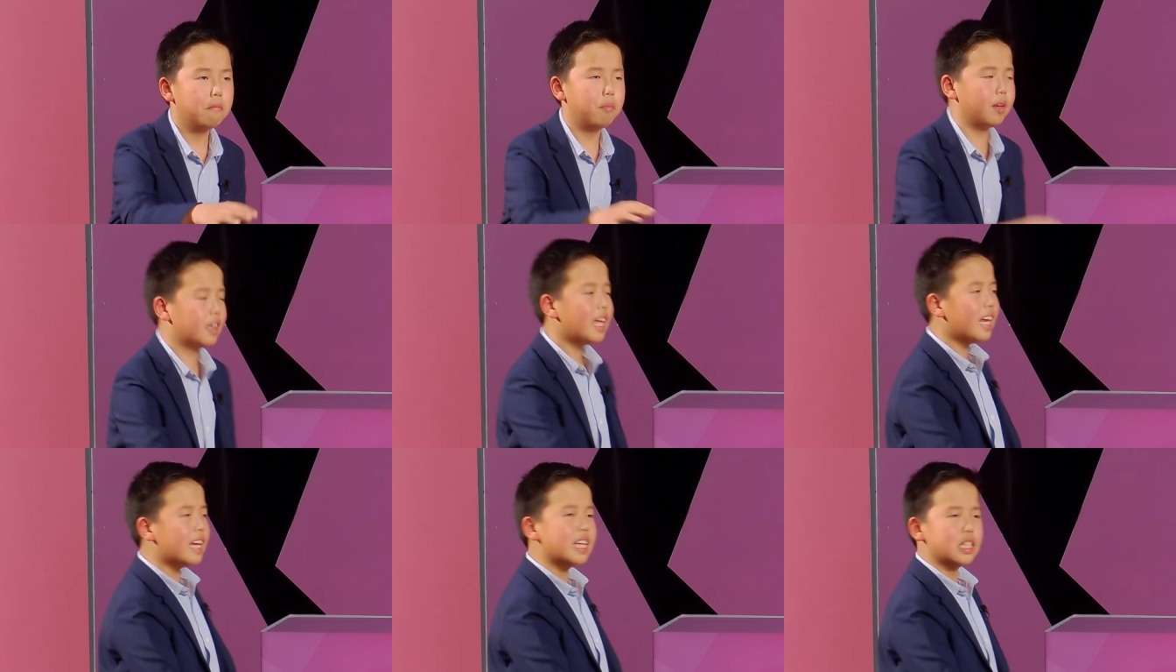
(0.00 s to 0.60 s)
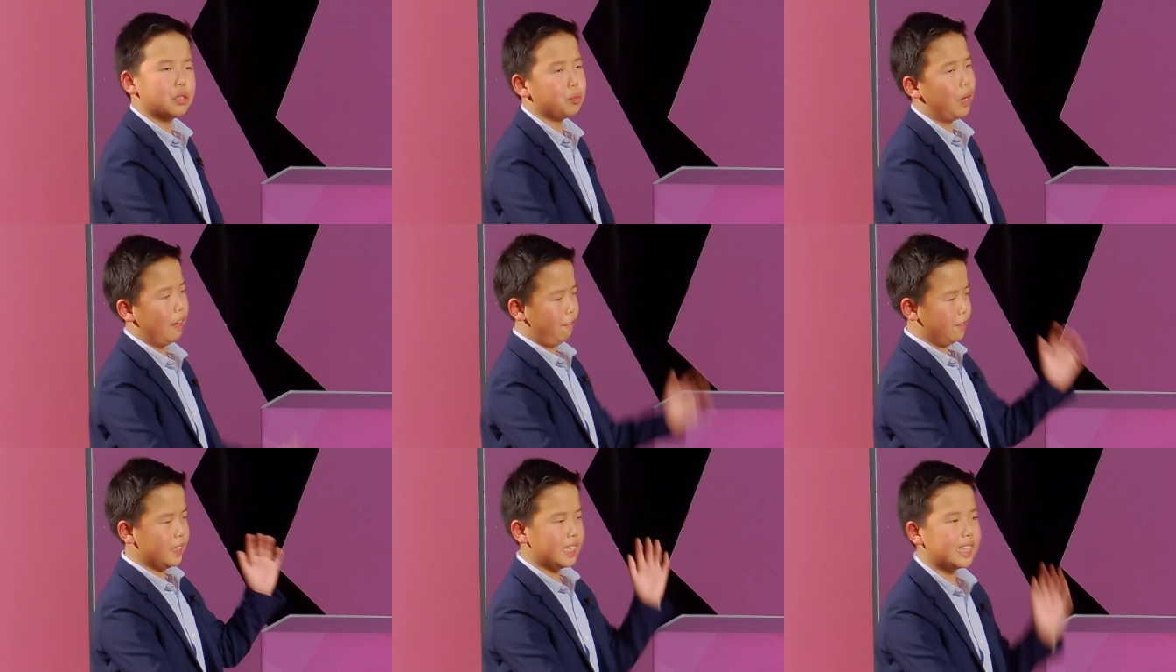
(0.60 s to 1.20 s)
but then his
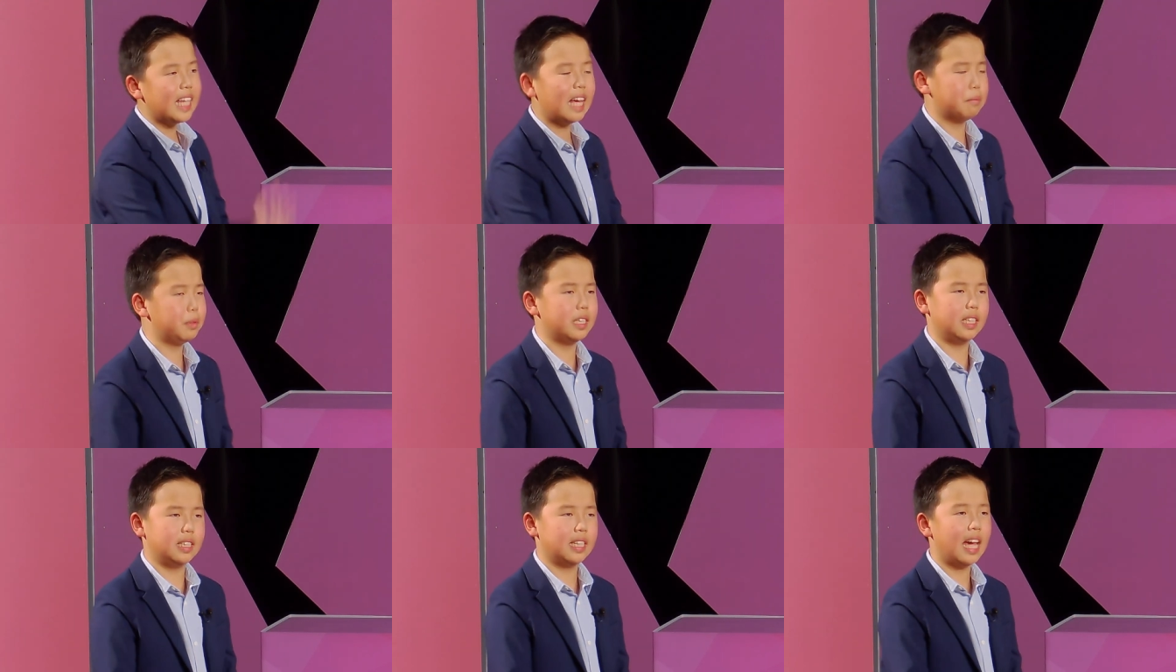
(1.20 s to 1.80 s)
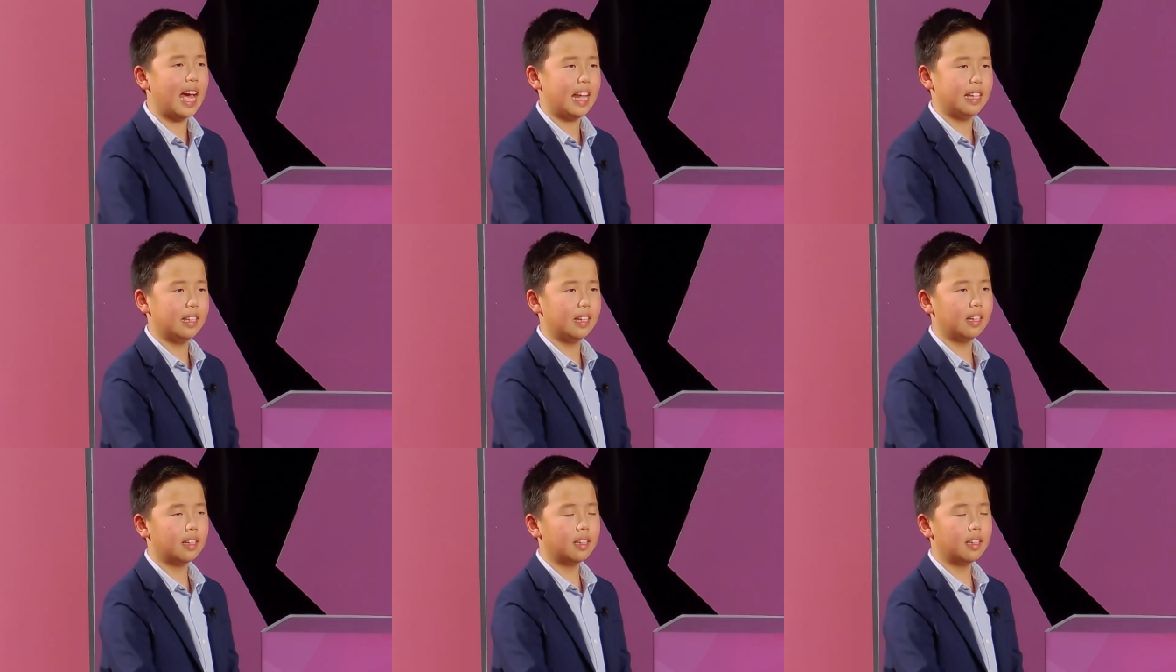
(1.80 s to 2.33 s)
wife slaps his hand.